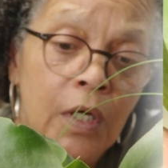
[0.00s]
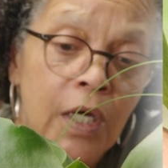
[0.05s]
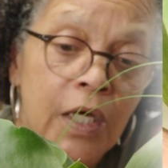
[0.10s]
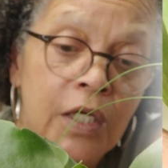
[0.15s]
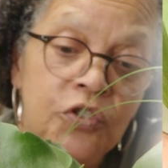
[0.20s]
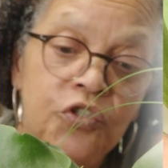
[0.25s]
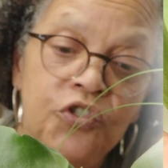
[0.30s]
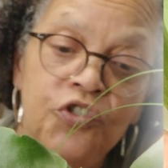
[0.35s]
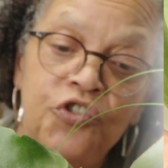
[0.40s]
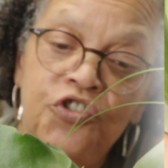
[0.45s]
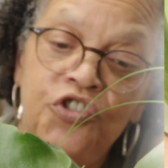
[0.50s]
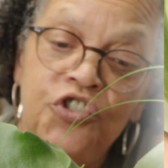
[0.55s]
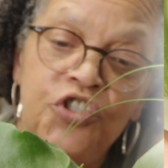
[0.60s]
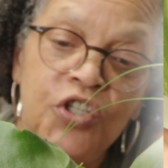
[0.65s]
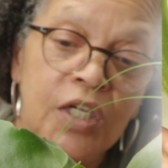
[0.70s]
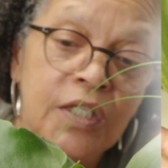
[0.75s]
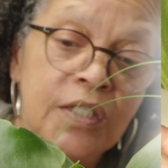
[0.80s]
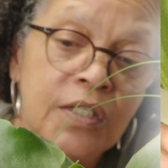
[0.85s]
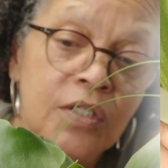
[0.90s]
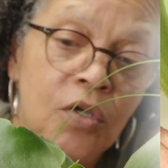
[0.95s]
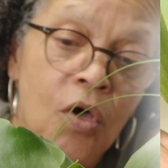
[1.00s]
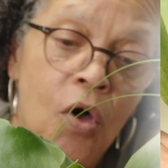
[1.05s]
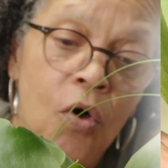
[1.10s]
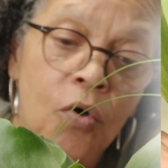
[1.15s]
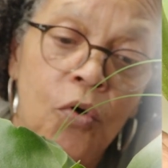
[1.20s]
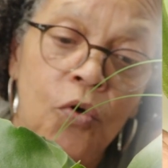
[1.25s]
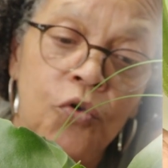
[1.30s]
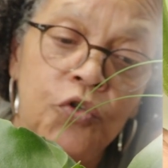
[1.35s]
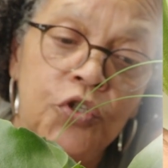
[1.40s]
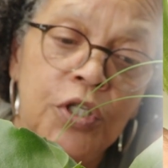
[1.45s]
It's just
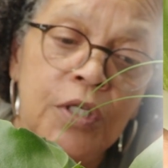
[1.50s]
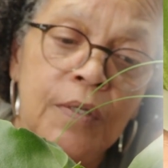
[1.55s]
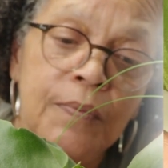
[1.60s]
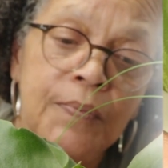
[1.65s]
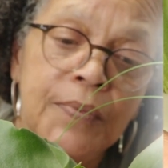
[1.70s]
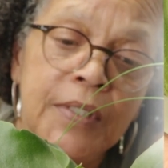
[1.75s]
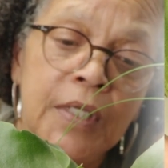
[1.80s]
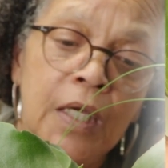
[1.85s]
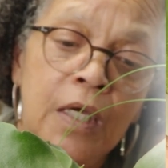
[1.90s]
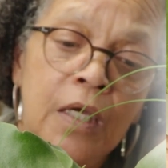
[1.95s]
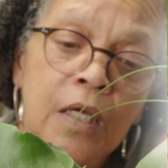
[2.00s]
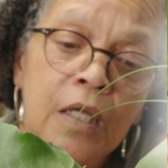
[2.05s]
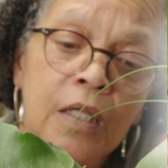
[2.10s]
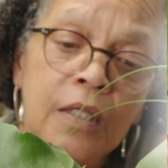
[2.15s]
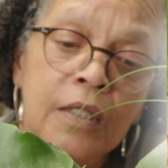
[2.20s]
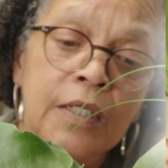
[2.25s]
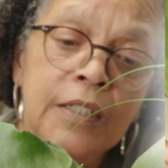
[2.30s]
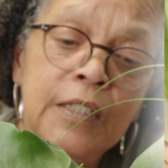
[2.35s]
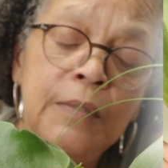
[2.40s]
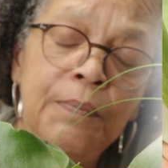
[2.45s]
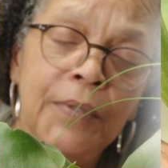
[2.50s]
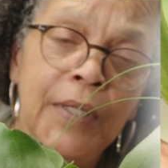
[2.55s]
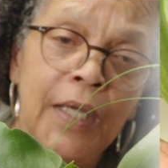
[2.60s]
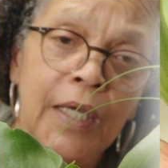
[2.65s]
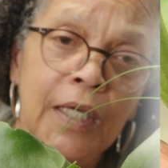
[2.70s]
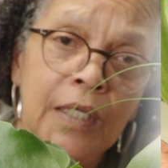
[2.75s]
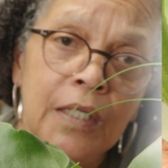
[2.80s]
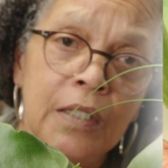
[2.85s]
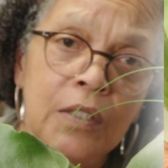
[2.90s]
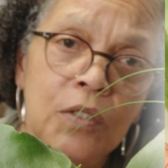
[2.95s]
cocoa chips. This
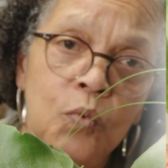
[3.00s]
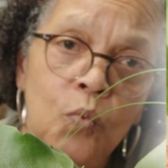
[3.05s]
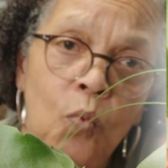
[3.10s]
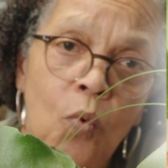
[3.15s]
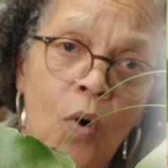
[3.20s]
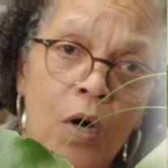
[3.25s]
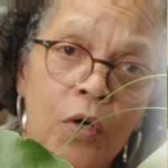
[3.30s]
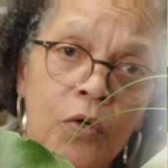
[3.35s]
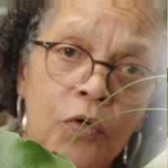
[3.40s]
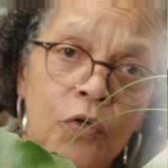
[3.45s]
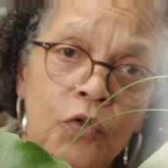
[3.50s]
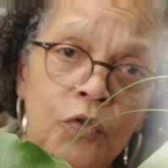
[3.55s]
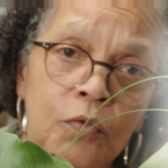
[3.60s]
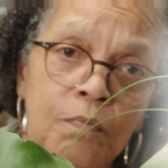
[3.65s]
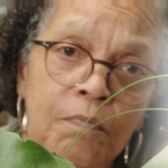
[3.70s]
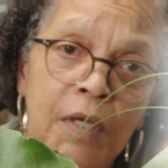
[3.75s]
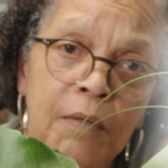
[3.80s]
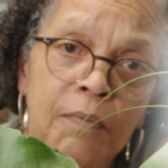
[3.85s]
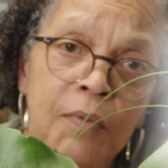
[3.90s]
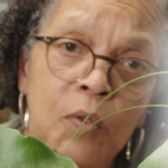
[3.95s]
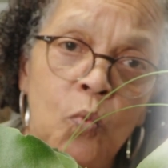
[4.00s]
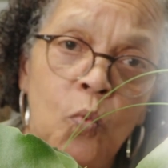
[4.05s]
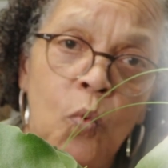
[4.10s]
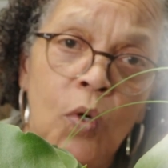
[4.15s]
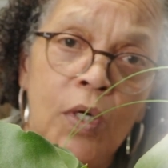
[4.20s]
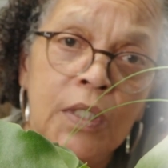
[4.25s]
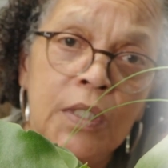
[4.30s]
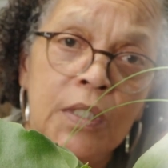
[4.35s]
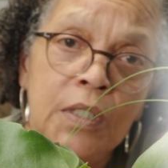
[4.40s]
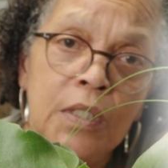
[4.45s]
plant gets watered maybe
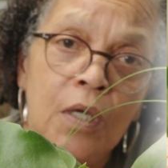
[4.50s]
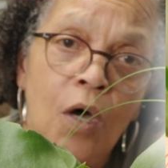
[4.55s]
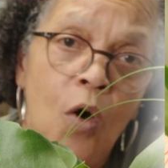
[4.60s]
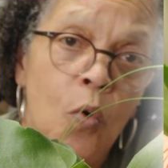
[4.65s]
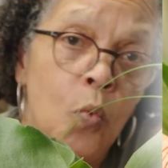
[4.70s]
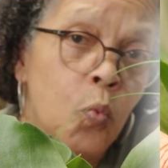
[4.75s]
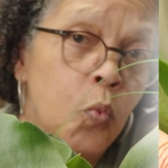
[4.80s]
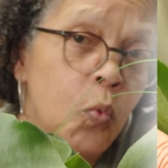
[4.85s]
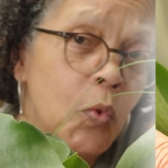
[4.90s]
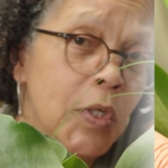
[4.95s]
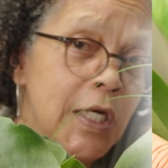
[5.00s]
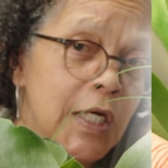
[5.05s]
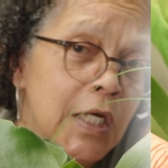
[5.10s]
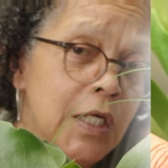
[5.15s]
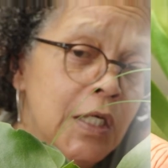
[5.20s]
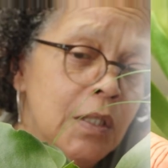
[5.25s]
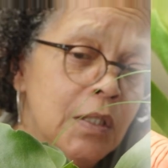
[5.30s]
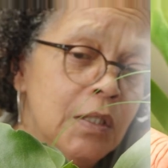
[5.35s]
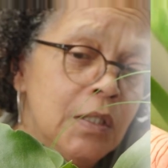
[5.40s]
once a week